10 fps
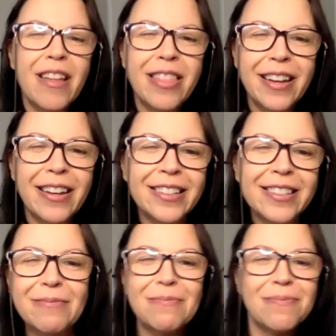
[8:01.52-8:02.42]
nothing.
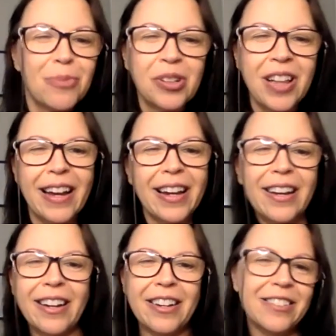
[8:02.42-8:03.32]
It's more
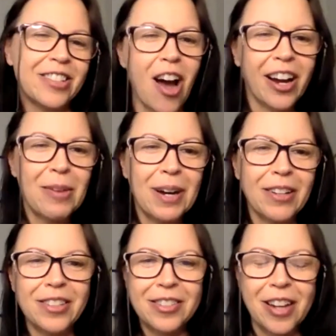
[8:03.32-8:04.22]
like talking
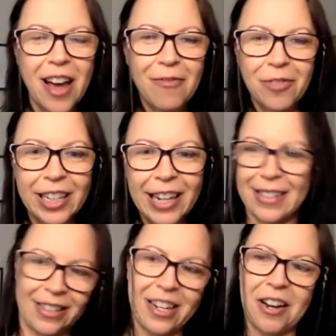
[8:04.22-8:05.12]
about stuff, everyday
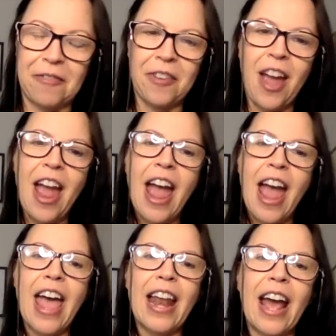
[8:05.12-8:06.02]
stuff.
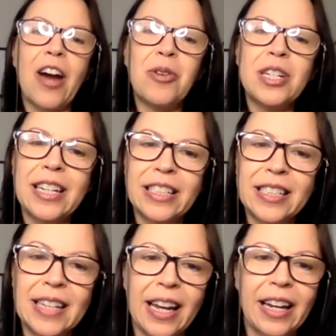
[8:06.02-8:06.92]
And I always like to
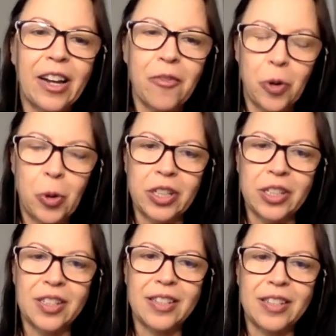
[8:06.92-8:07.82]
say, of
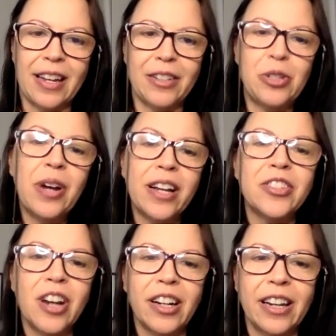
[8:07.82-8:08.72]
course, that two
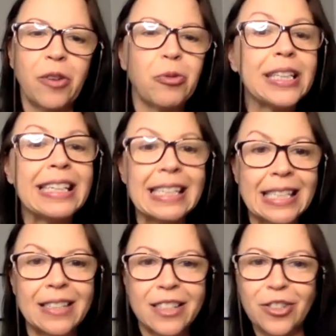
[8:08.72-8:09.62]
guys talking really
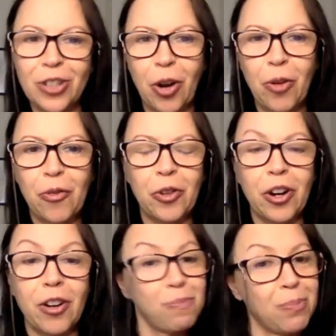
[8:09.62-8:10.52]
isn't a show
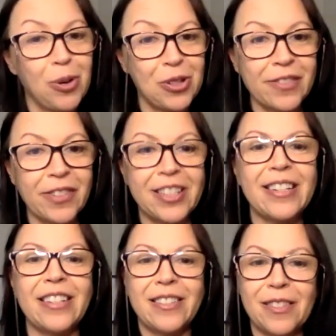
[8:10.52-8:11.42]
for most of us.
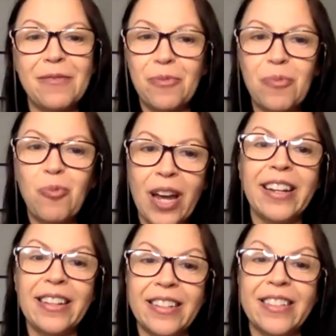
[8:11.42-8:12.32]
It's when
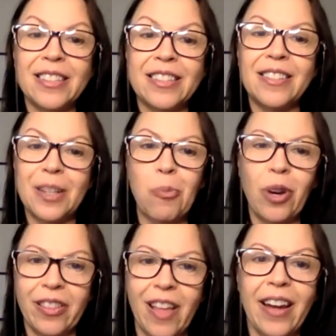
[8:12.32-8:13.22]
it is
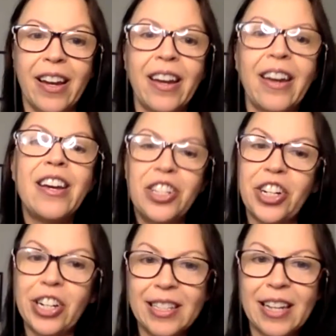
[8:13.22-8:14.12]
someone like
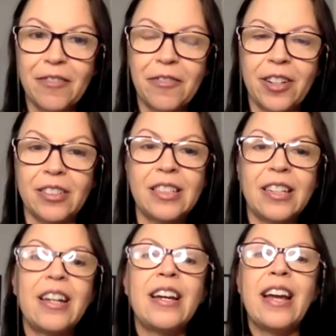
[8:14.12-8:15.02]
Jerry Seinfeld
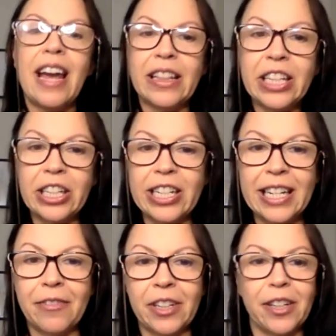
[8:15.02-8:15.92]
and Larry
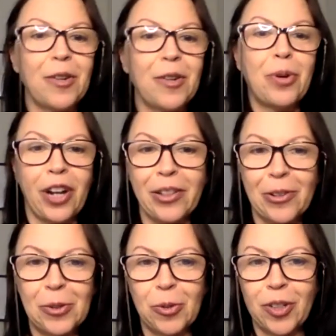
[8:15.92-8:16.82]
David putting
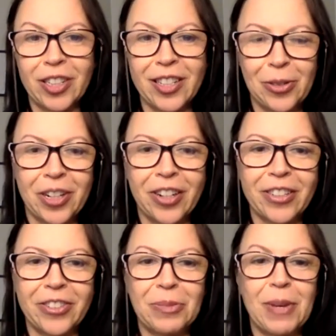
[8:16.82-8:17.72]
those words in those
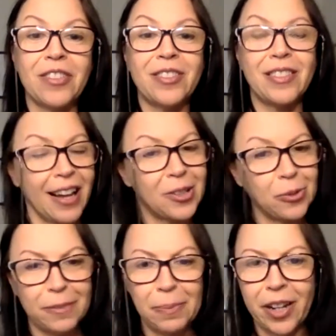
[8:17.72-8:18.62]
characters' mouths, that's
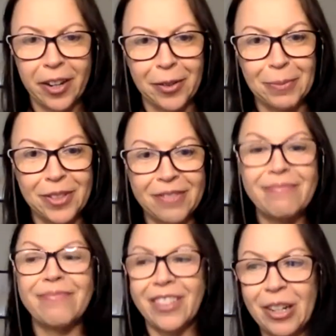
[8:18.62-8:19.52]
when it becomes
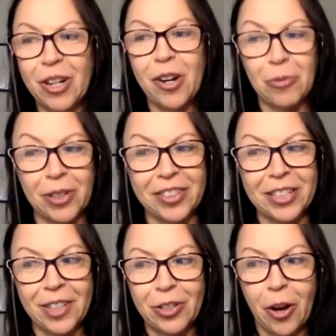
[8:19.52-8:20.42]
a real
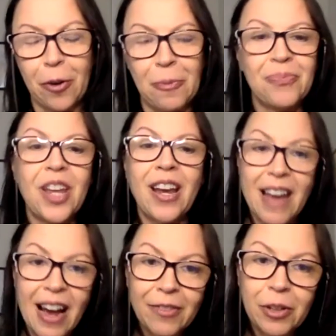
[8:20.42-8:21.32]
TV show.
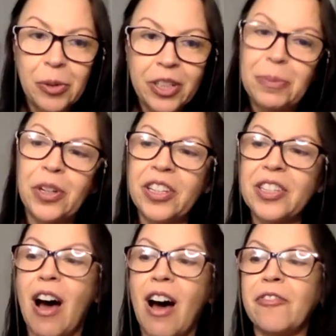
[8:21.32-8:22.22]
Not everyone could pull
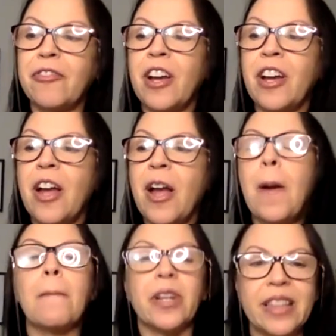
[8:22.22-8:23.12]
this off,
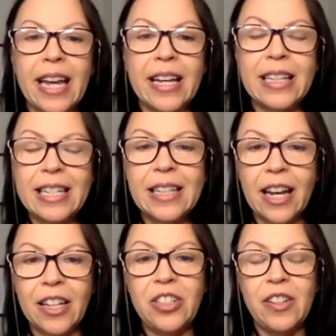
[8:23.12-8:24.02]
but these
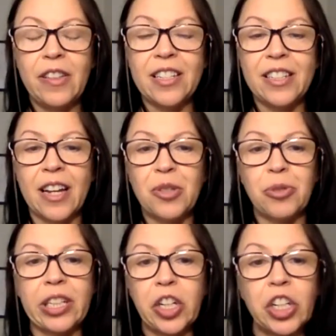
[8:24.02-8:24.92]
guys
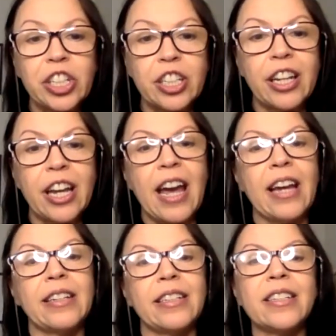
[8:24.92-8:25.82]
really could,
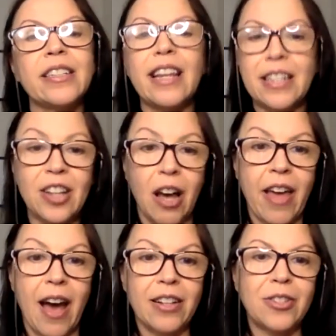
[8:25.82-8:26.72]
and they saw
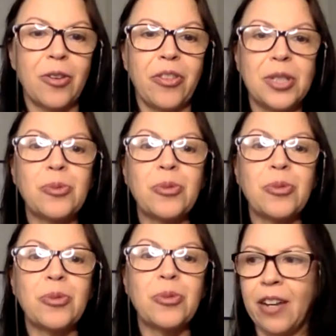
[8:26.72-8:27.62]
that. So this was
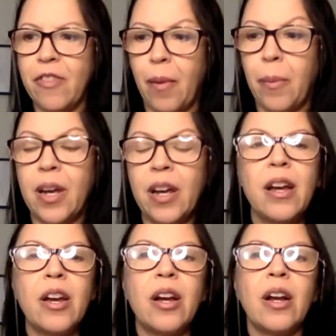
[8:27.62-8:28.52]
kind of
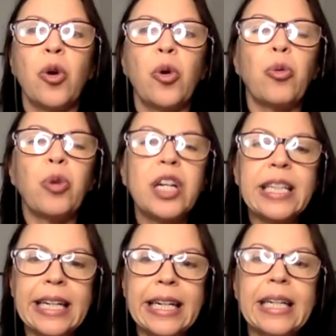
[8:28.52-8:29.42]
them
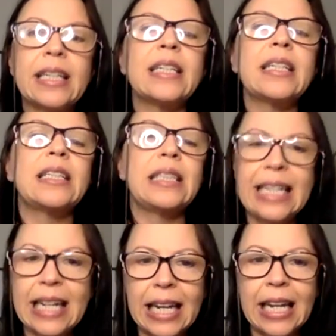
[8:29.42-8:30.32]
really
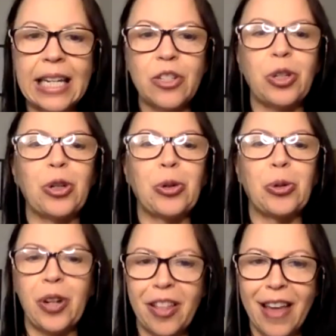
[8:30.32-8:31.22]
leaning
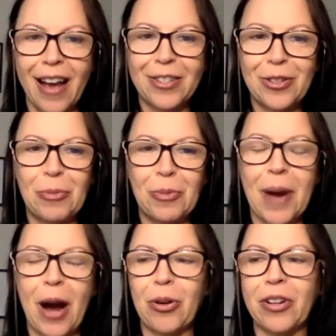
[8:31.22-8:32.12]
into that
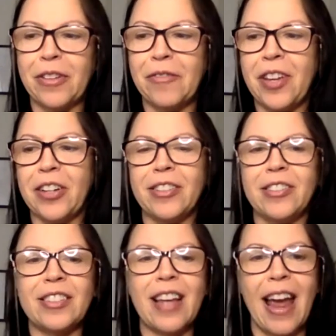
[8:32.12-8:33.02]
superpower of
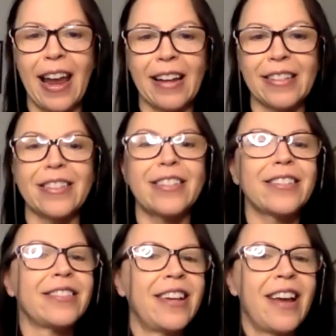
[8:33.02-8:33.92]
theirs and,
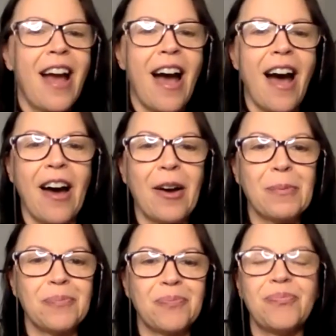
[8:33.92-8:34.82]

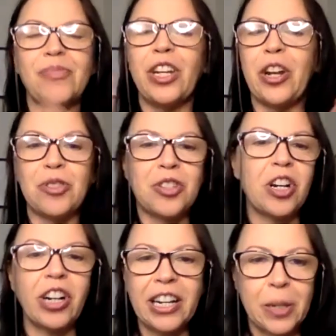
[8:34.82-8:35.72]
you know,
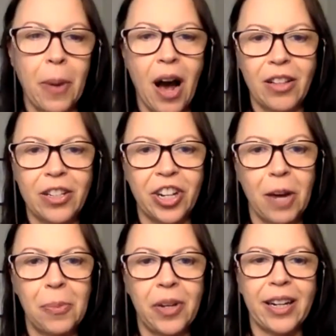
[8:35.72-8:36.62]
starting to polish it
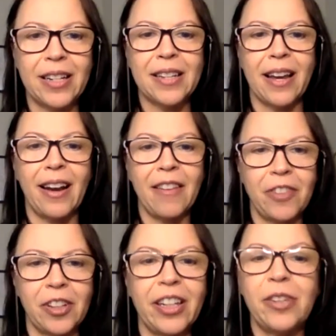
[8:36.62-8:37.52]
up. Like I said, I
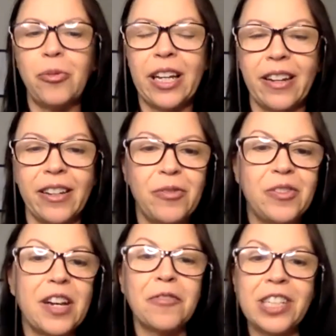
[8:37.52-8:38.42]
feel like we
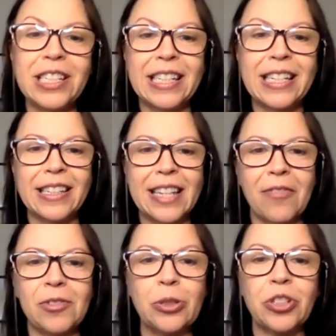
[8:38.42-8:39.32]
definitely see this
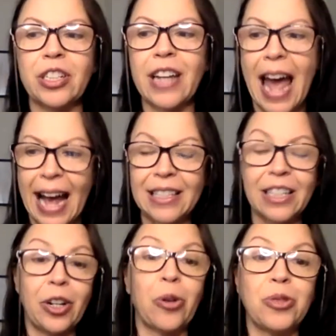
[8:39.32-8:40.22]
evolution as
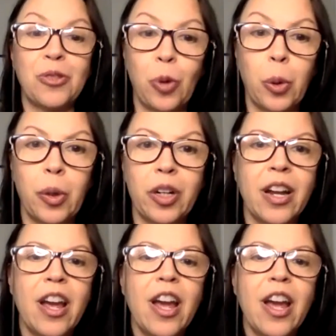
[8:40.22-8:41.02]
it goes forward.